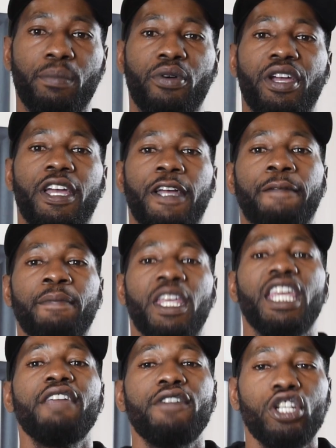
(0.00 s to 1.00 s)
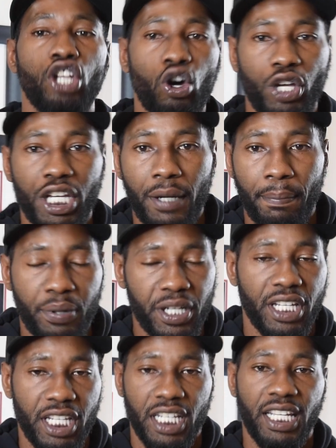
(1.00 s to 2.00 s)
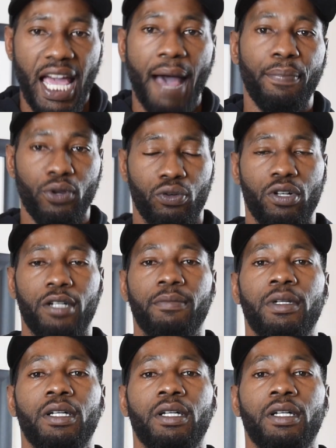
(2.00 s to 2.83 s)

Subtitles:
brand, even though he didn't put any capital up.